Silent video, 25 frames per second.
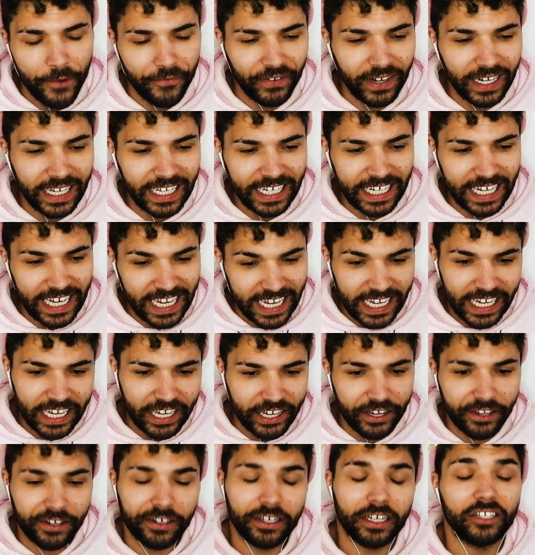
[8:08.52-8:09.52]
Hopefully
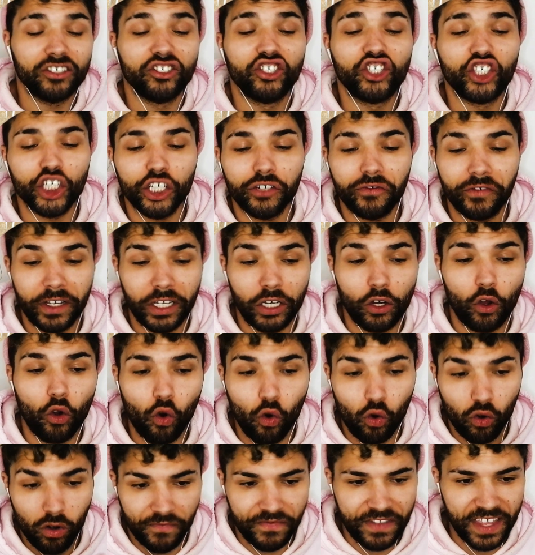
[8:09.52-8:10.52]
Negan,
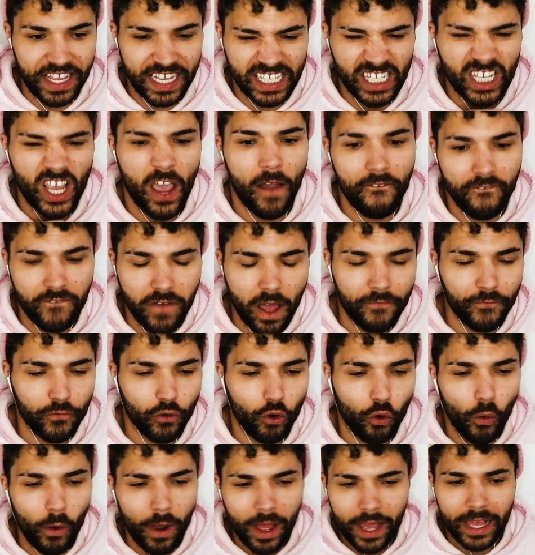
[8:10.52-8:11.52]
during all of this
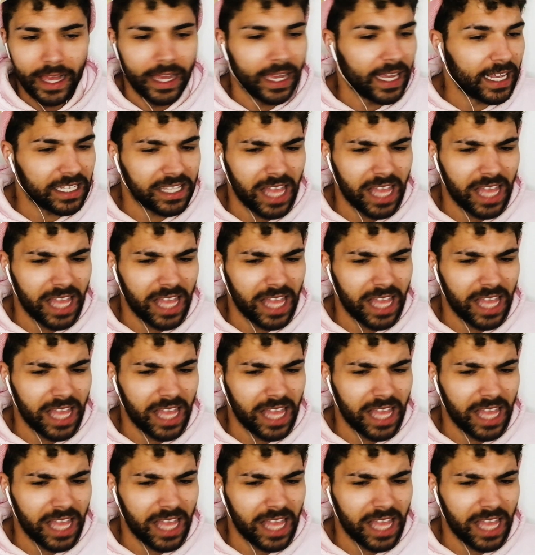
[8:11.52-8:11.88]
kerfuffle,